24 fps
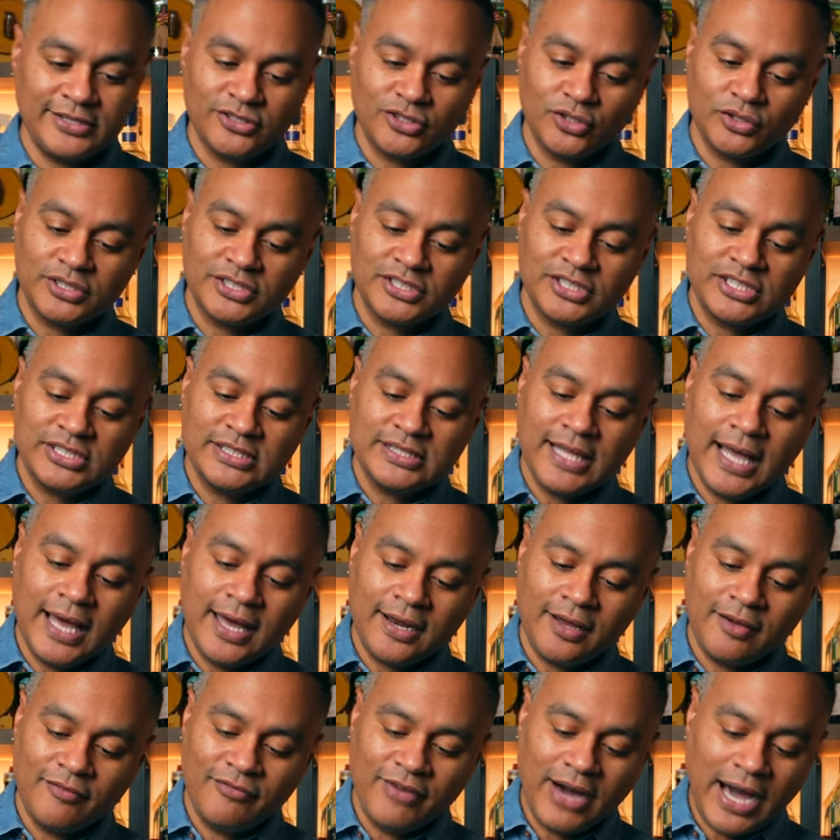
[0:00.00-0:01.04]
So this is not
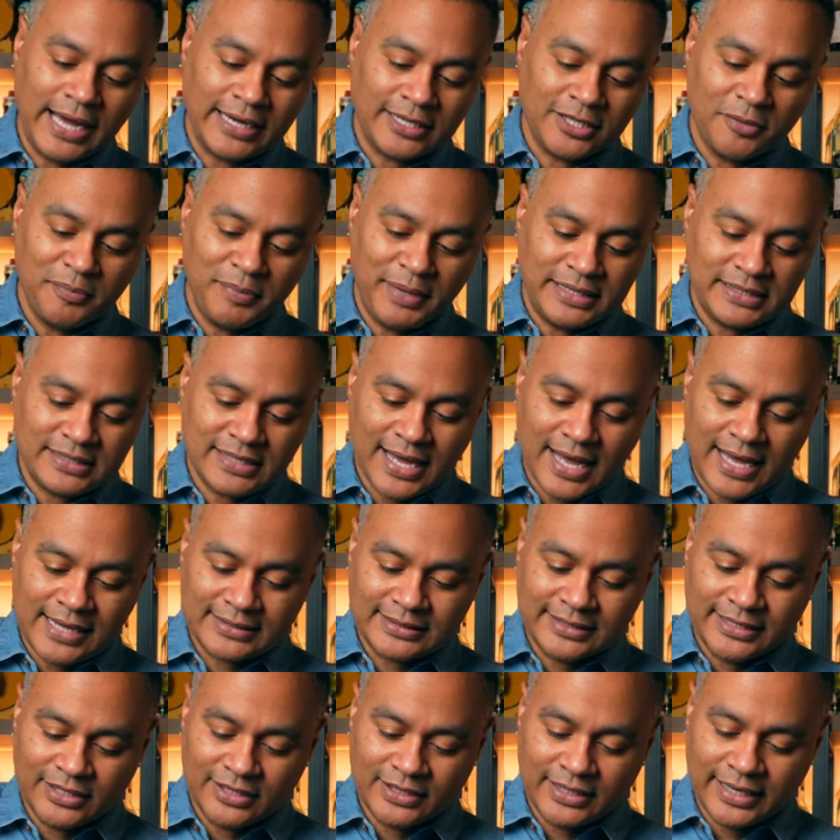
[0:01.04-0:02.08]
a vodka-based
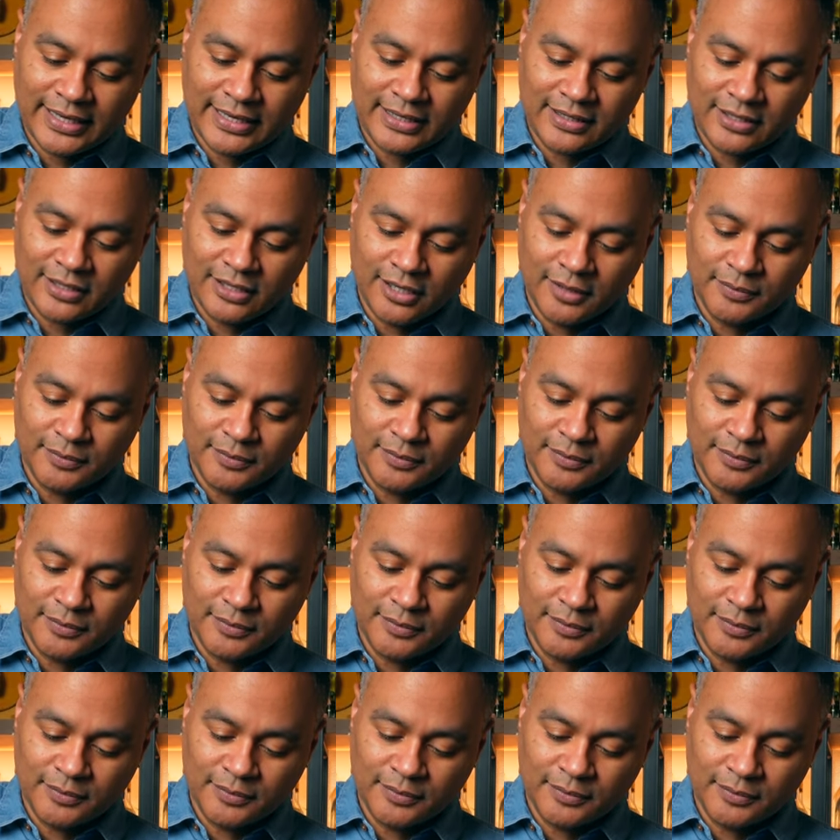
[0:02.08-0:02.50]
cocktail like